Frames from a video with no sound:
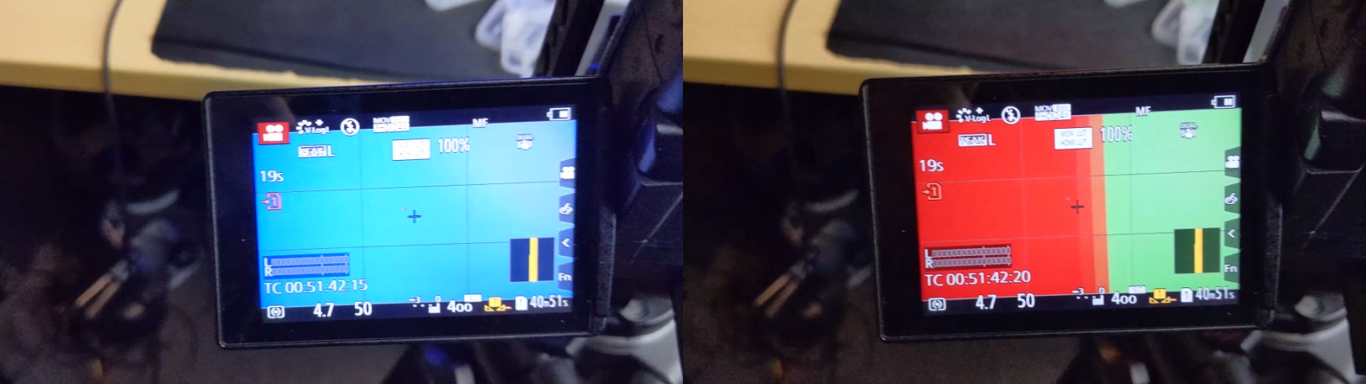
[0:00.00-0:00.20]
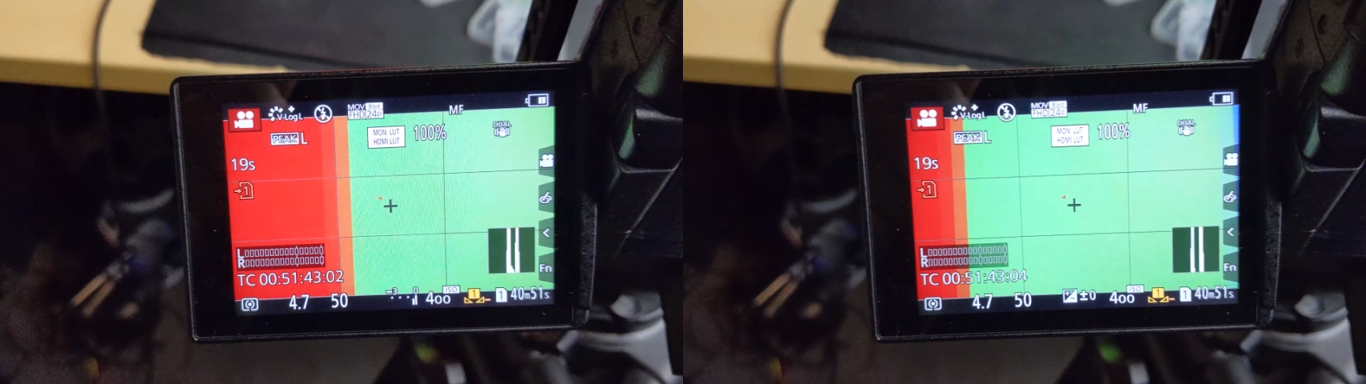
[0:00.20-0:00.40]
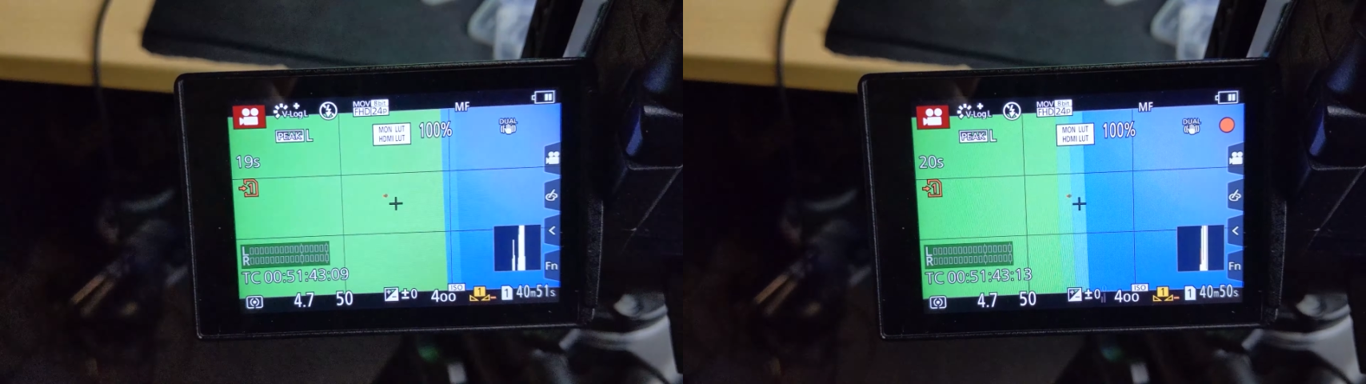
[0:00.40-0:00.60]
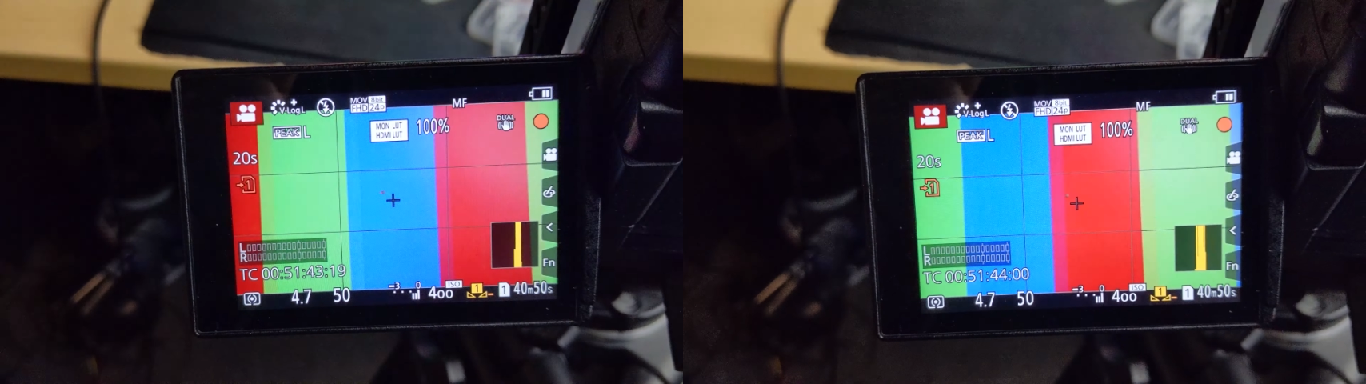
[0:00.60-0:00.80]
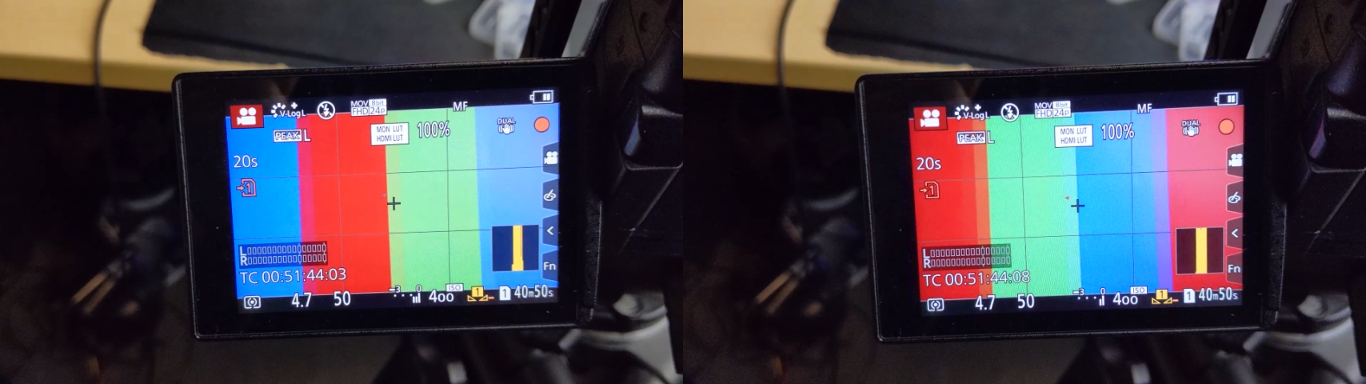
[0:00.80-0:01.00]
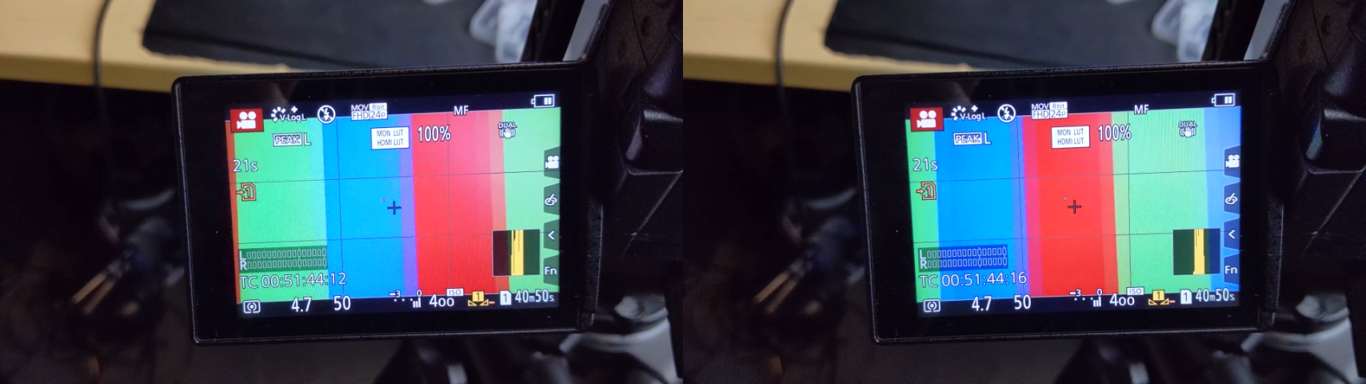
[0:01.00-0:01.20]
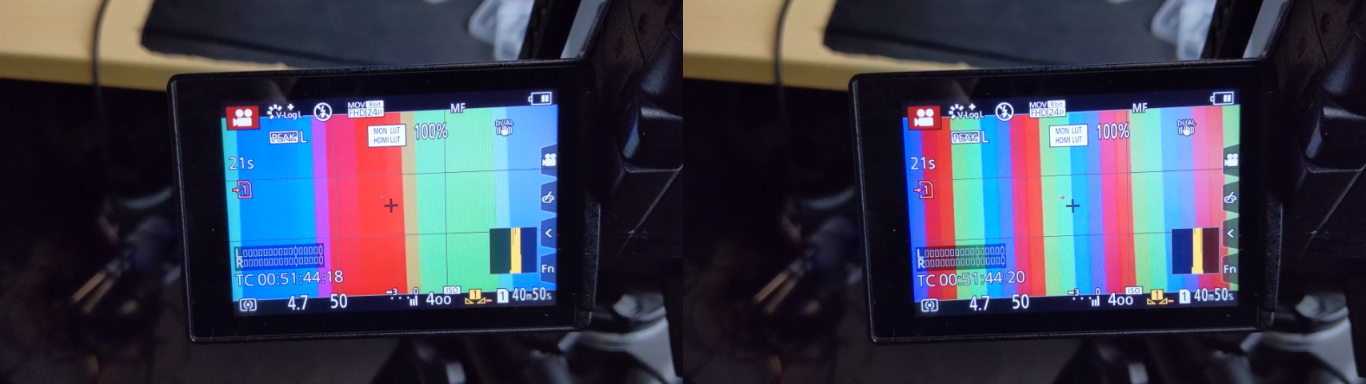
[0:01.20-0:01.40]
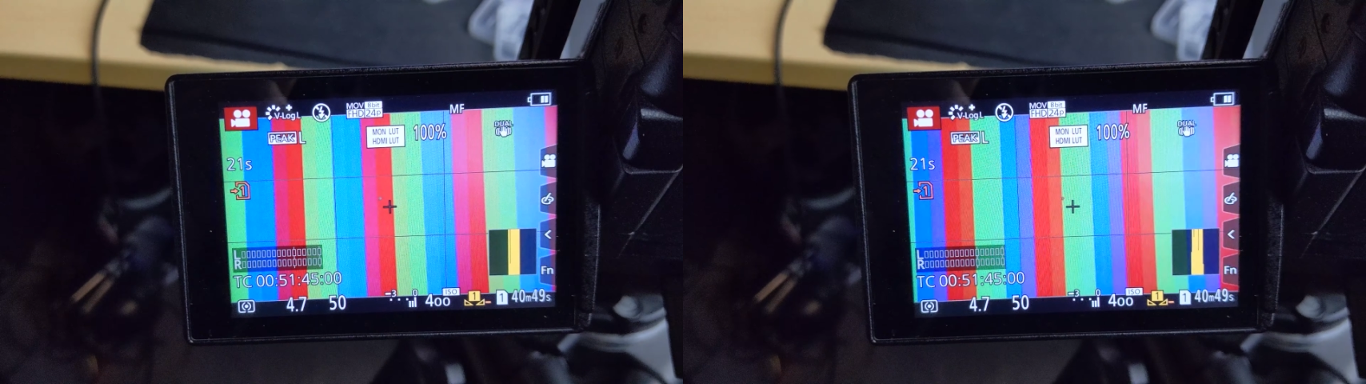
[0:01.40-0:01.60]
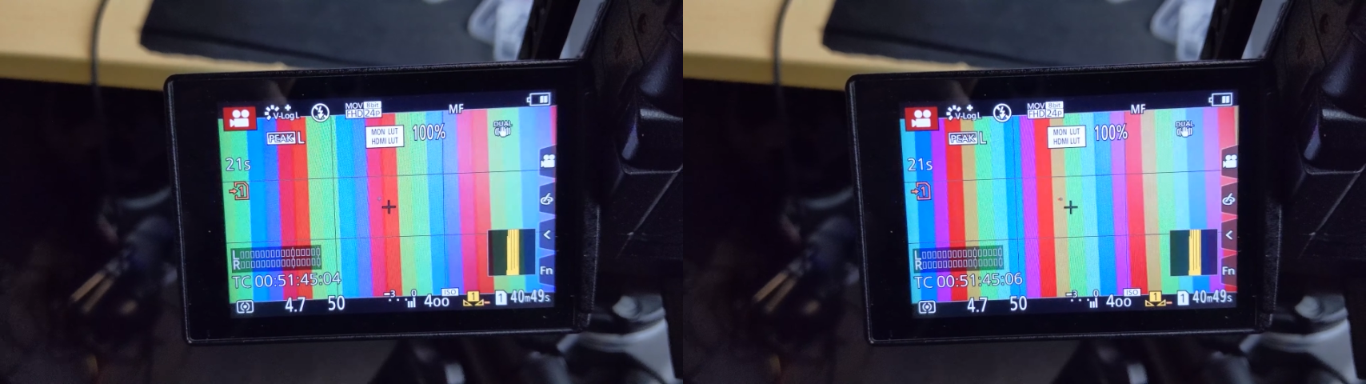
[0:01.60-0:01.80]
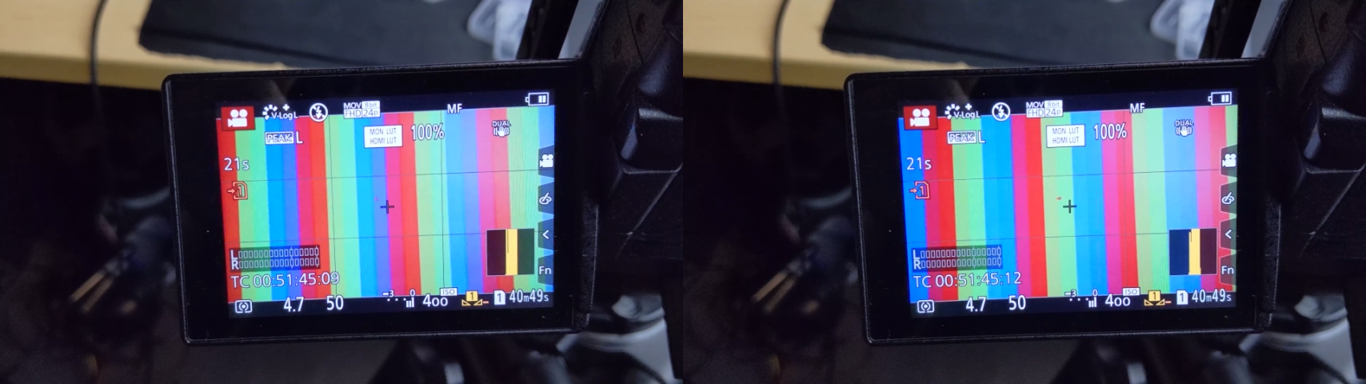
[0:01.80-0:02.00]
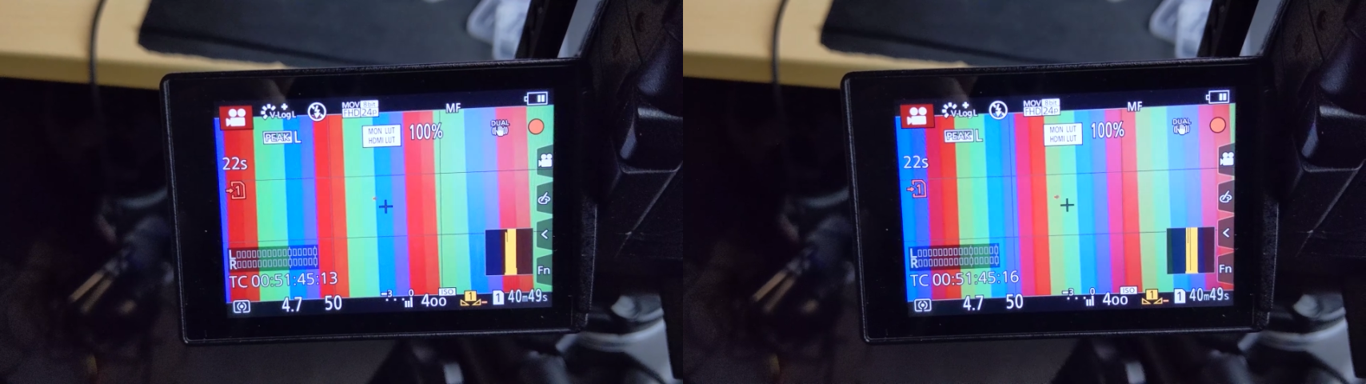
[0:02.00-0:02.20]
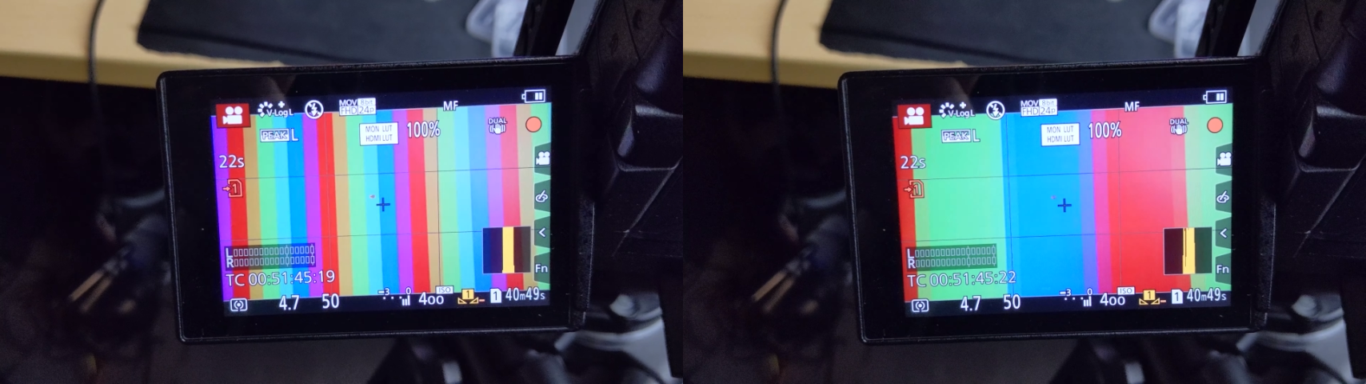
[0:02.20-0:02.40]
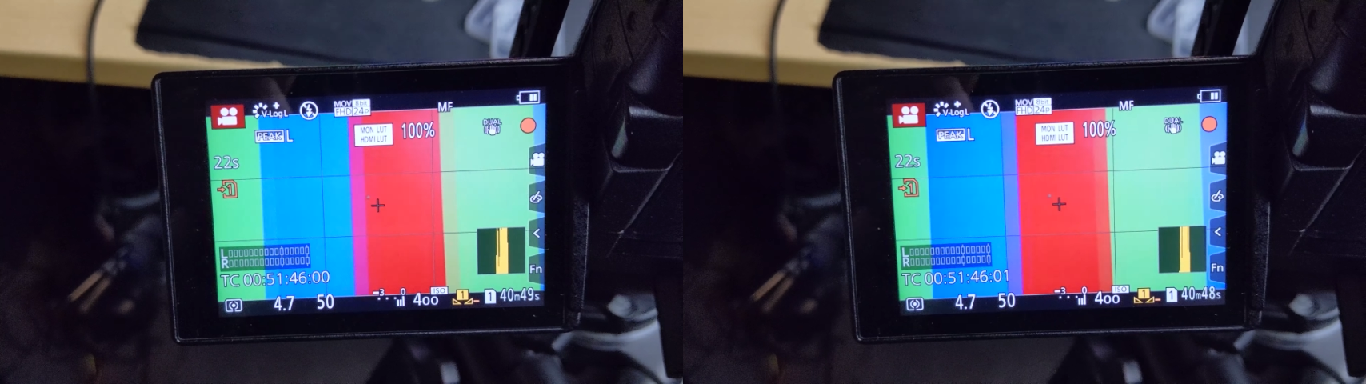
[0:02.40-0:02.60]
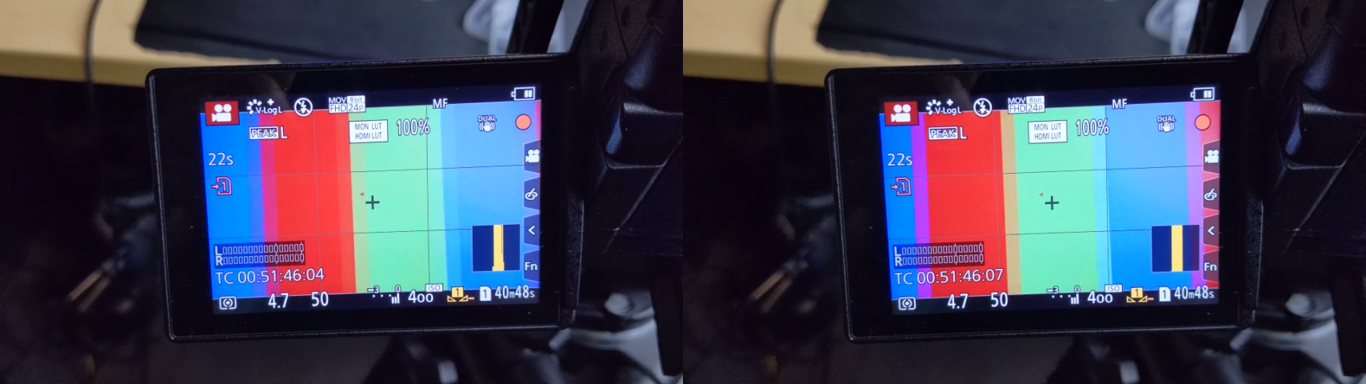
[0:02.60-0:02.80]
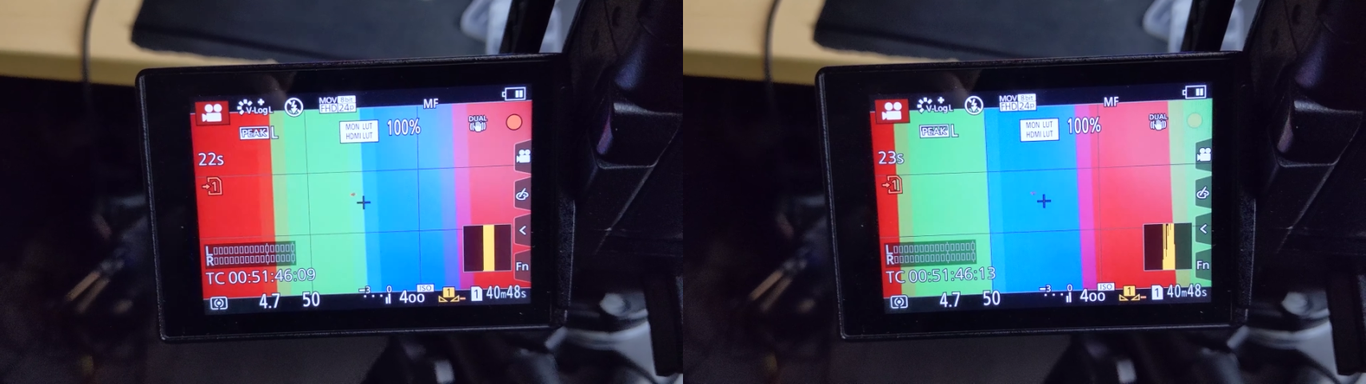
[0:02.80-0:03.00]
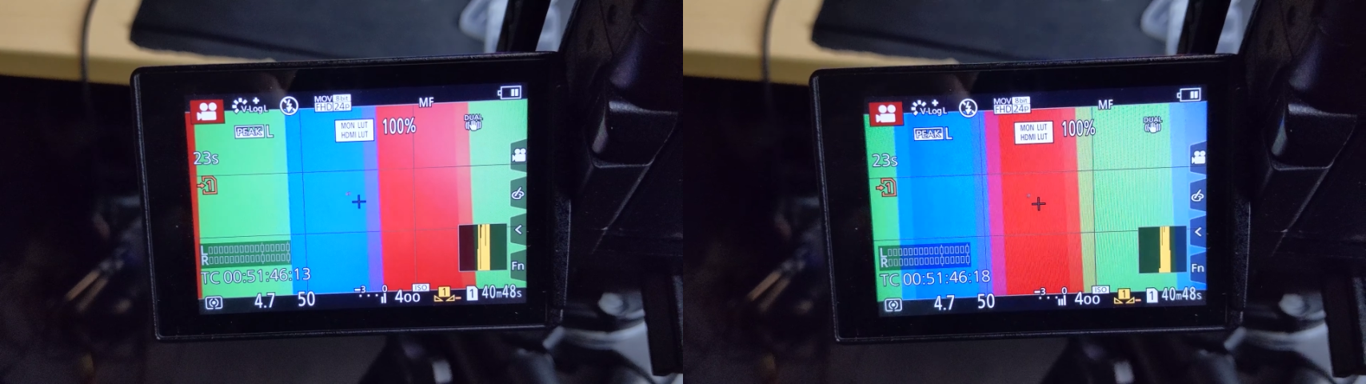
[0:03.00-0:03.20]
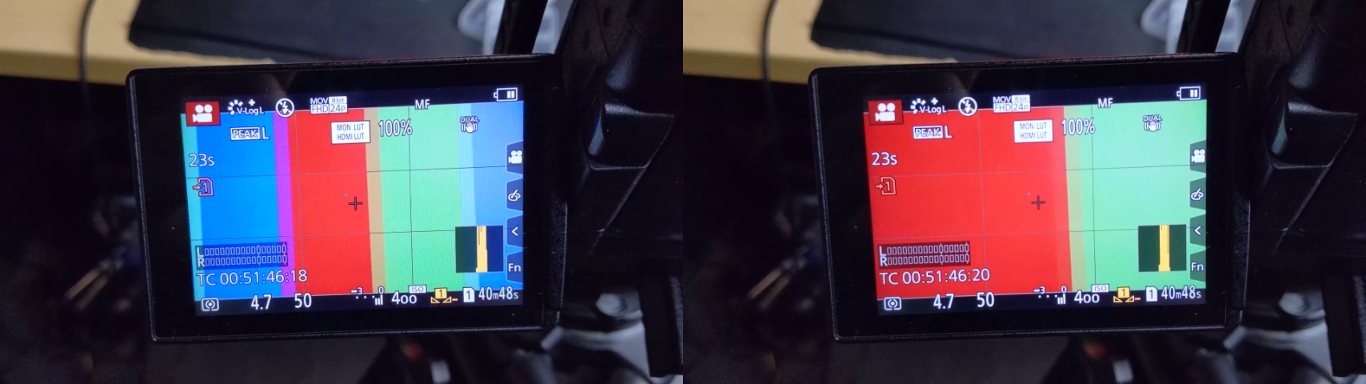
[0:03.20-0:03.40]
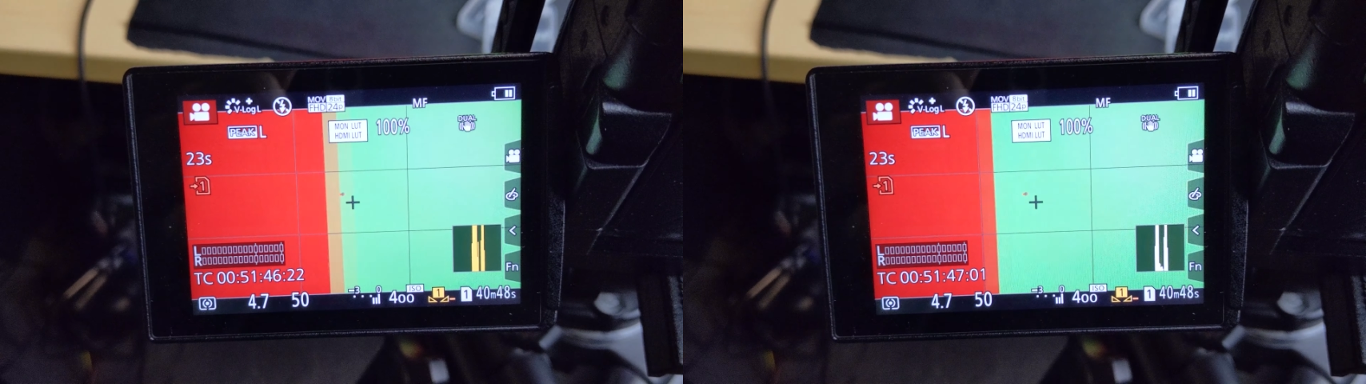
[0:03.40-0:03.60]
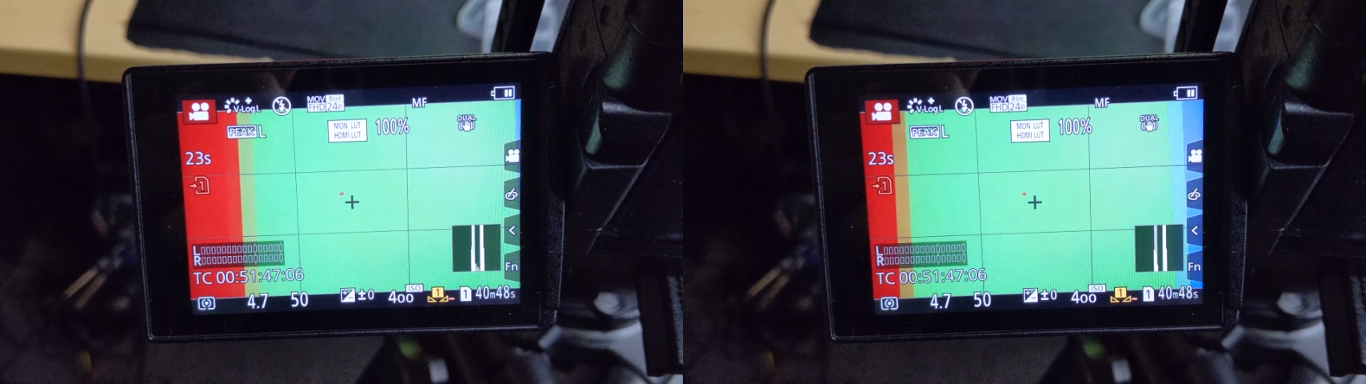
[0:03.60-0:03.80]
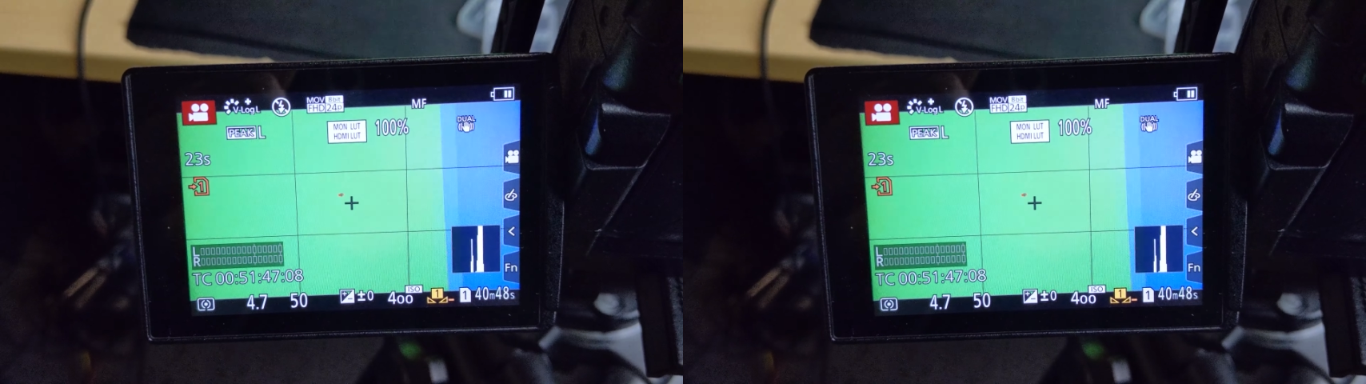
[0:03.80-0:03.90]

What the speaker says: (no speaker visible)